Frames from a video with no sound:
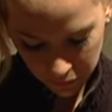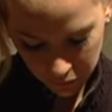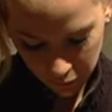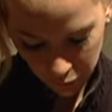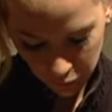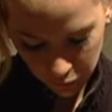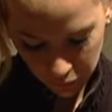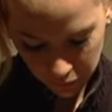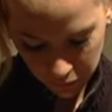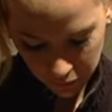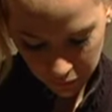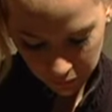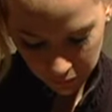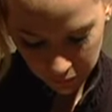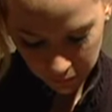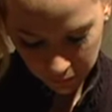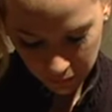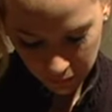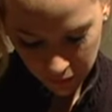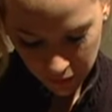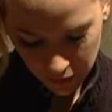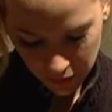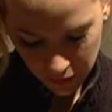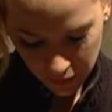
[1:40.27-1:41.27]
Oops.
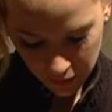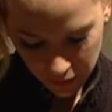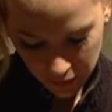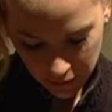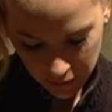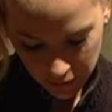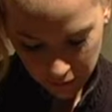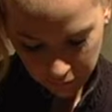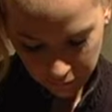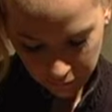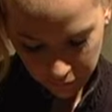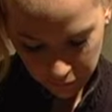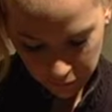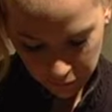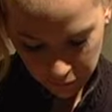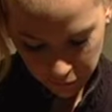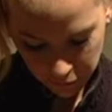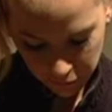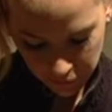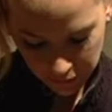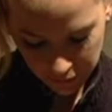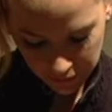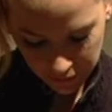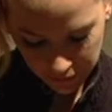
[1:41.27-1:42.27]
Every
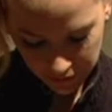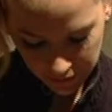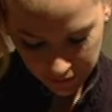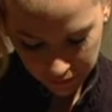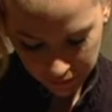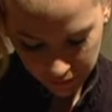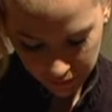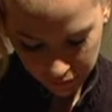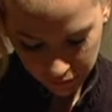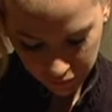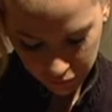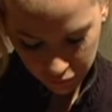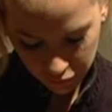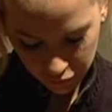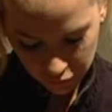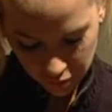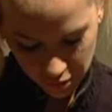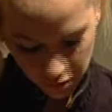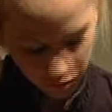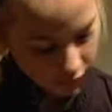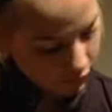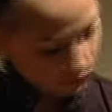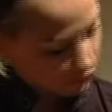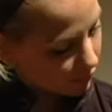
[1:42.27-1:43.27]
boy gets
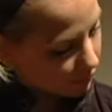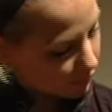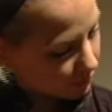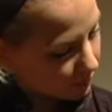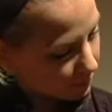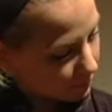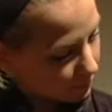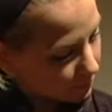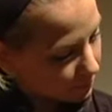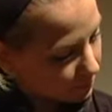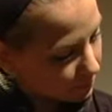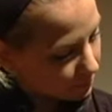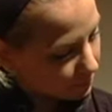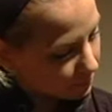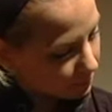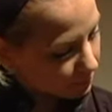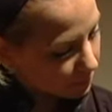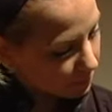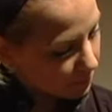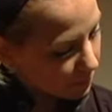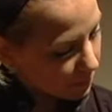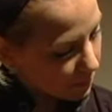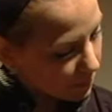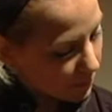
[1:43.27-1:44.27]
drunk.
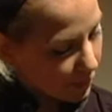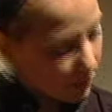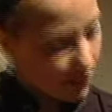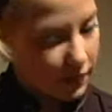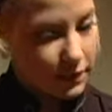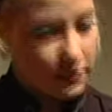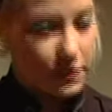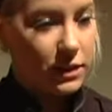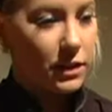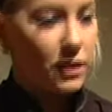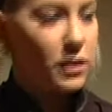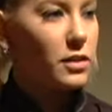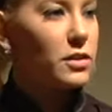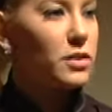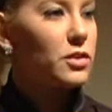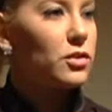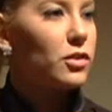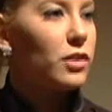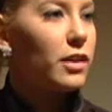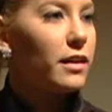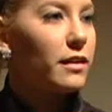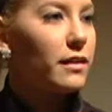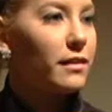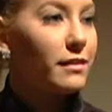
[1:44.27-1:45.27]
That's the good
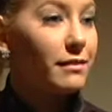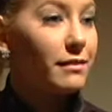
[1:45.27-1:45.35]
string.